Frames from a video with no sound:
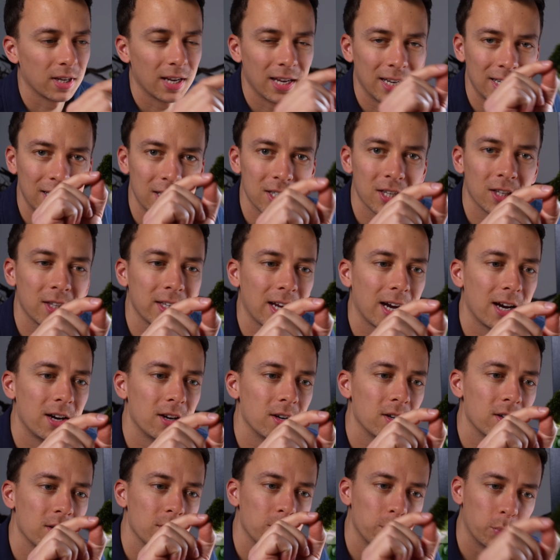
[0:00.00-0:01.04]
And this
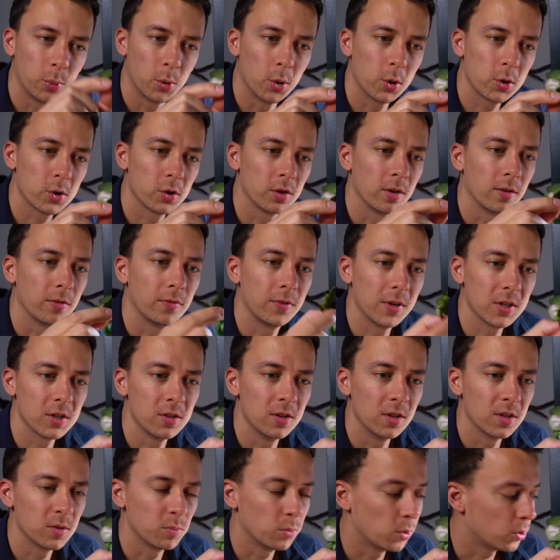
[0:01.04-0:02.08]
entire portion of
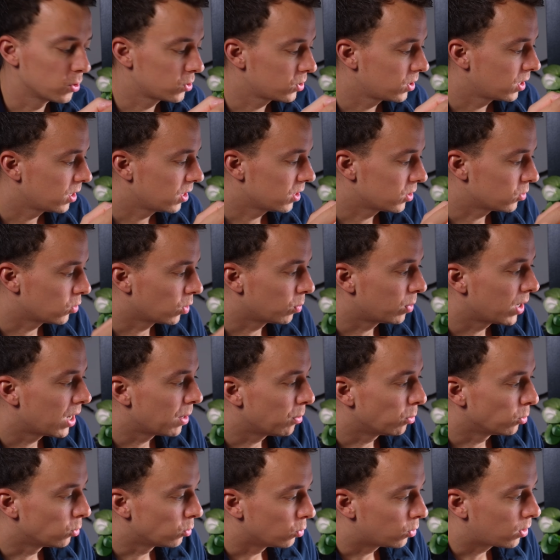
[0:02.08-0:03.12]
Fiston's moss is going to be
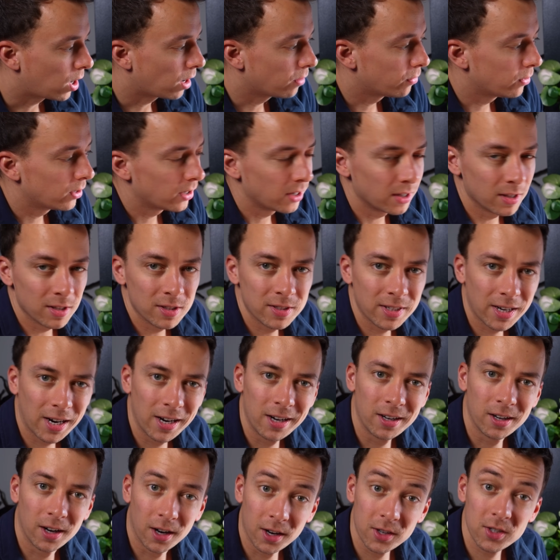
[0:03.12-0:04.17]
able to cover the
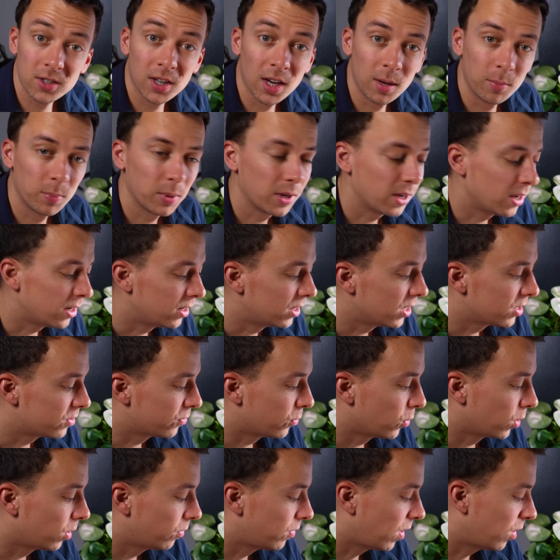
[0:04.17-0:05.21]
entire hardscape in this
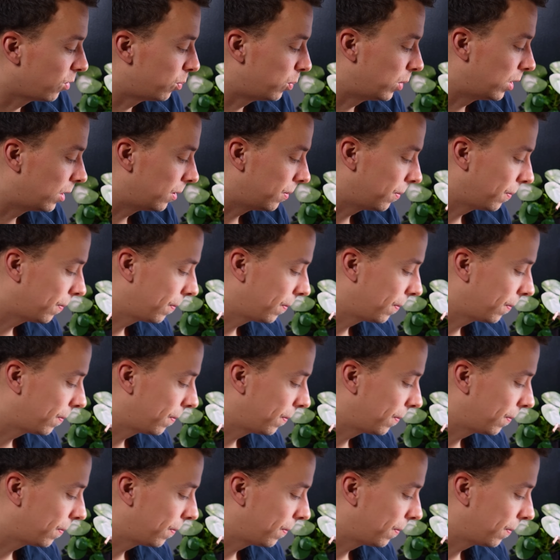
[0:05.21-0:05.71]
45p.